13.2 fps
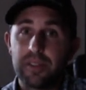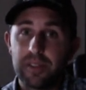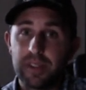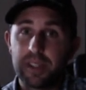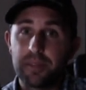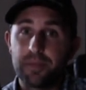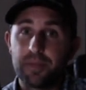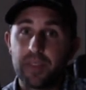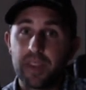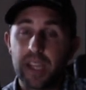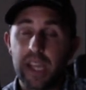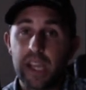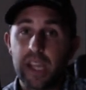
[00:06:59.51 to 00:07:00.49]
Right.
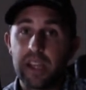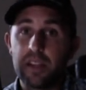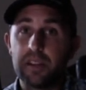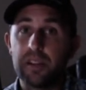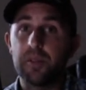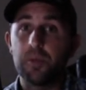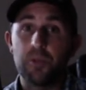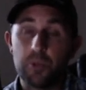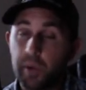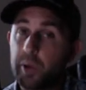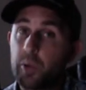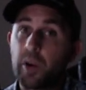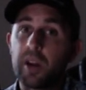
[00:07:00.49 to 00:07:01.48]
And
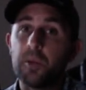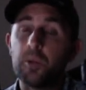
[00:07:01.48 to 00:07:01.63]
doing one on